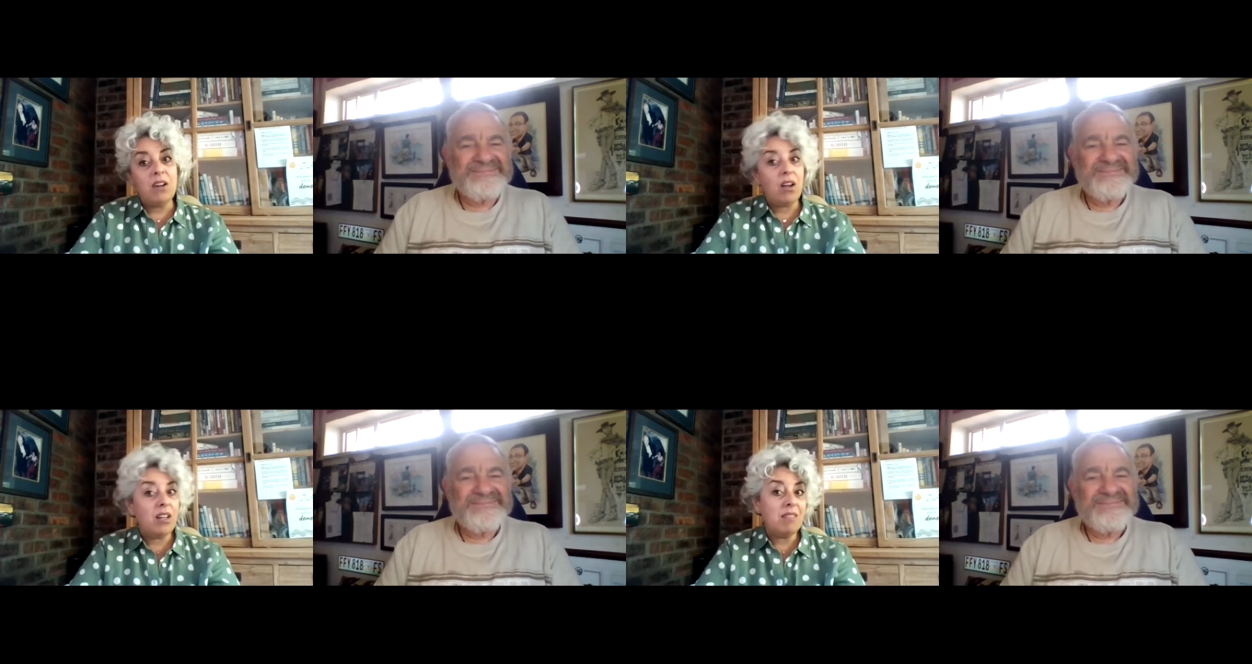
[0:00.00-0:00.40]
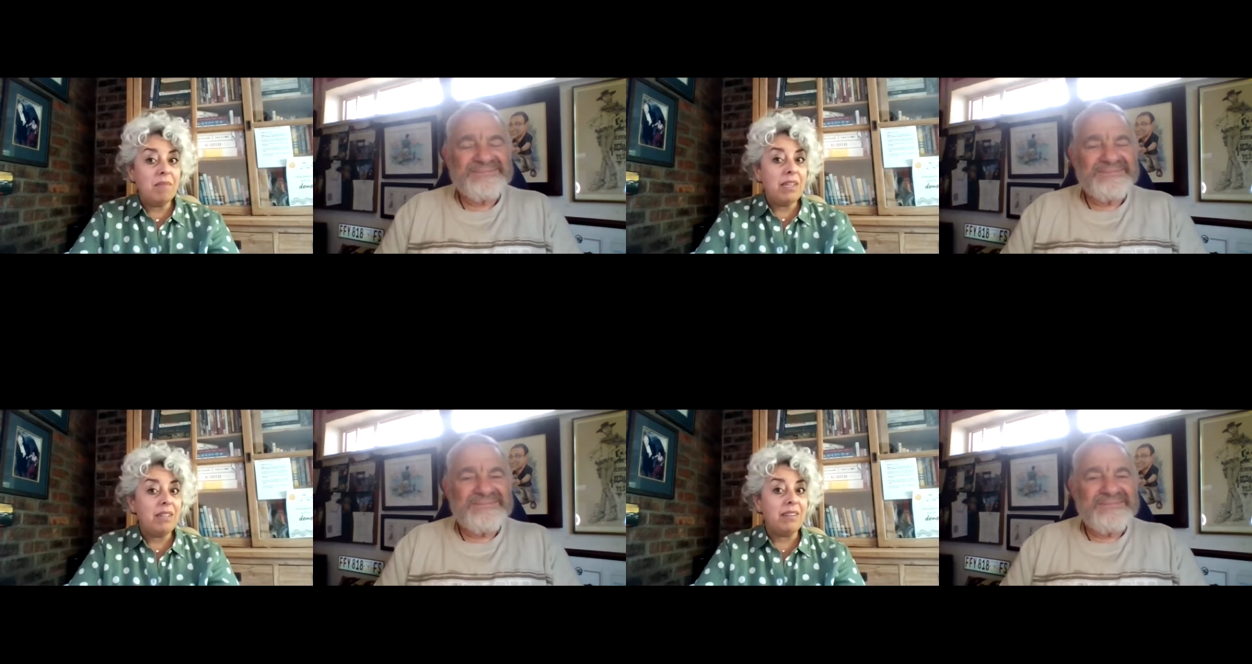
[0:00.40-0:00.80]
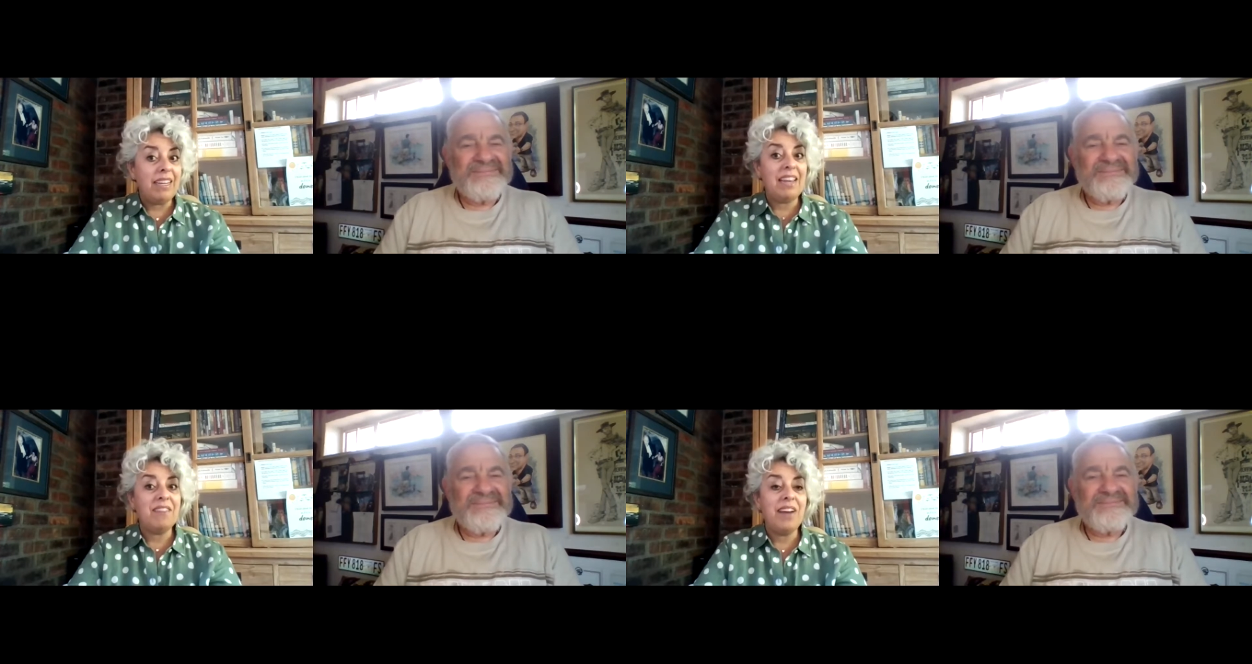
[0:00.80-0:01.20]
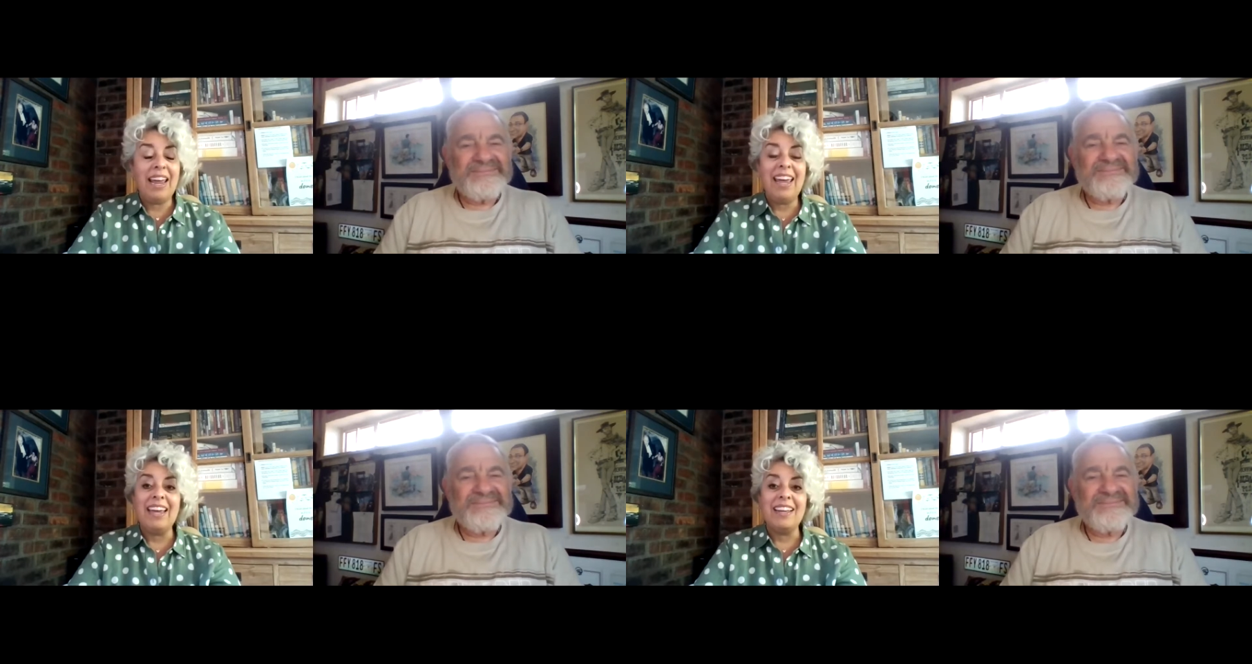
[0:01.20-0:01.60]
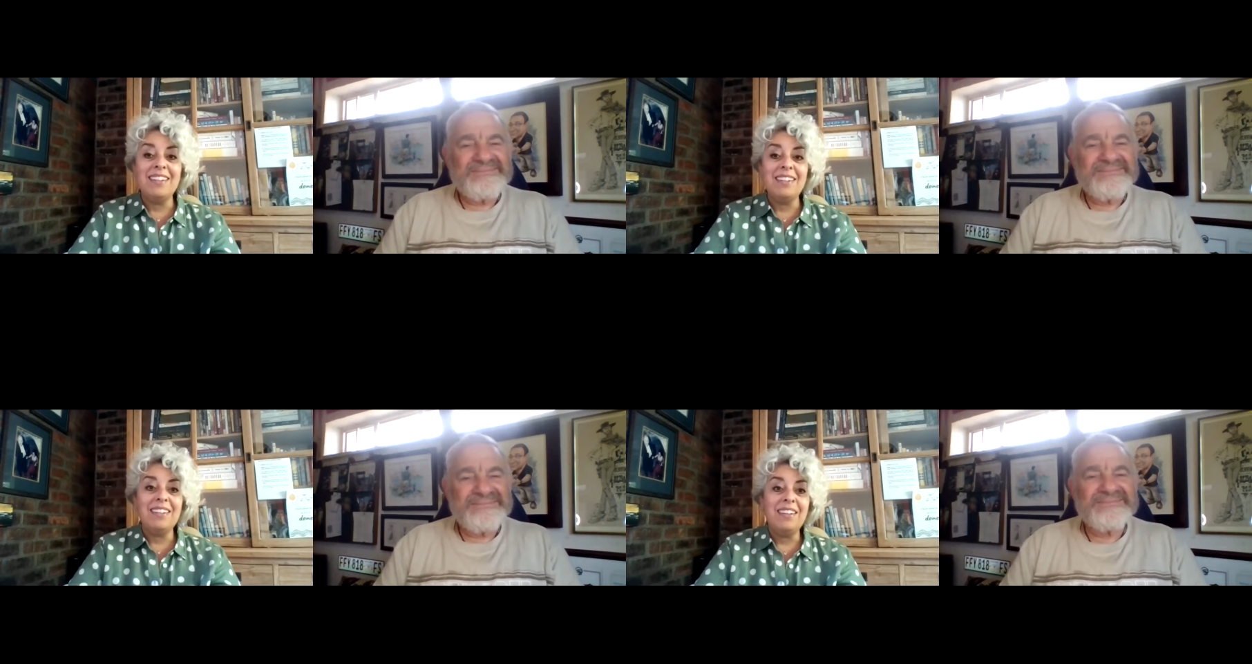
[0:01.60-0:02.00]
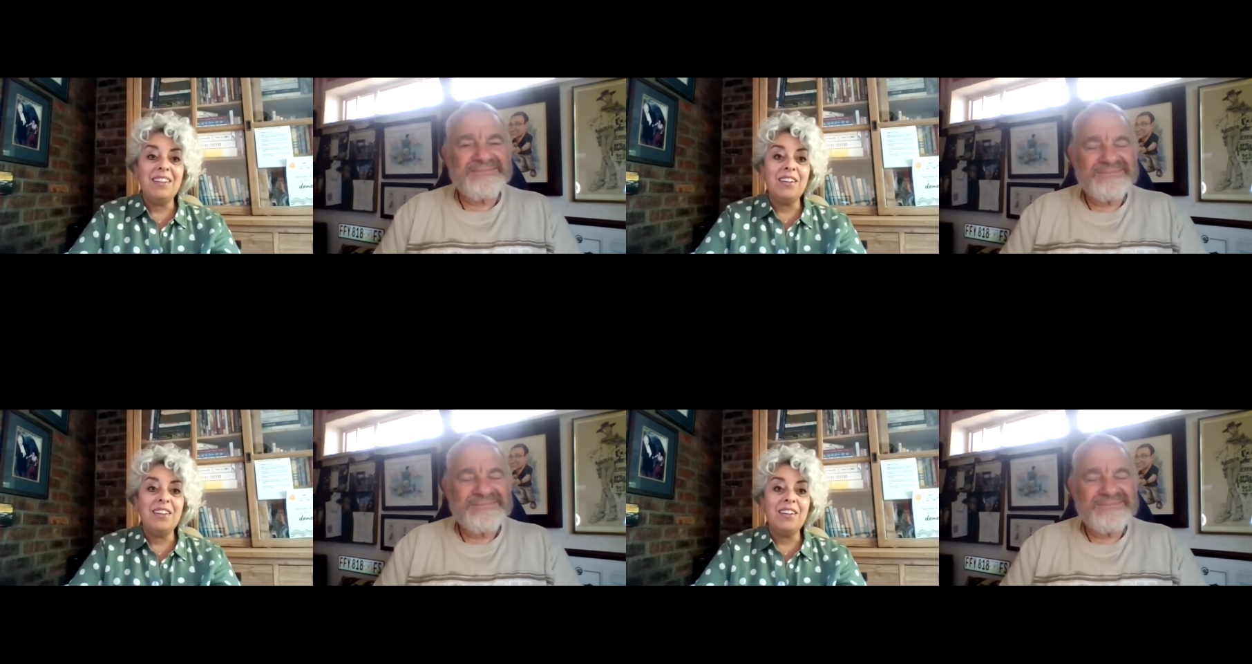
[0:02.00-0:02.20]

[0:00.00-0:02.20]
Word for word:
Speaker 1: last meal he ever had, mm.